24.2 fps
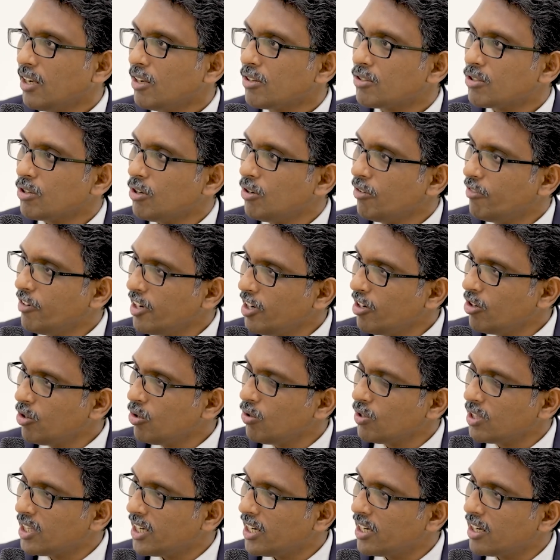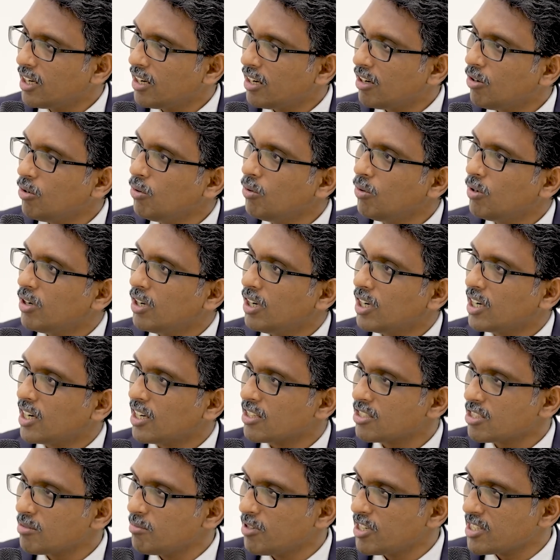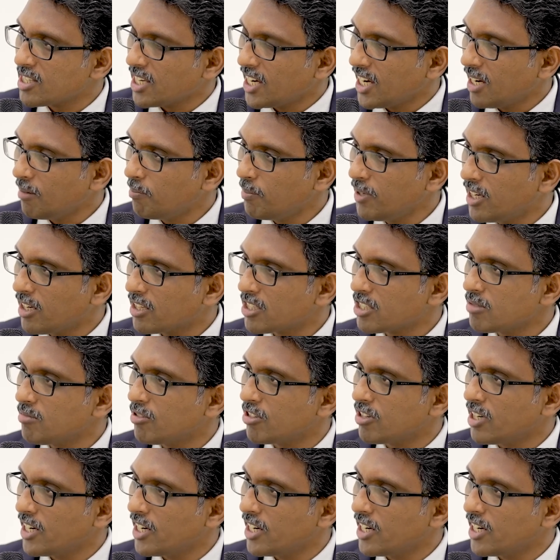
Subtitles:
So we know that now a customer is a happy customer,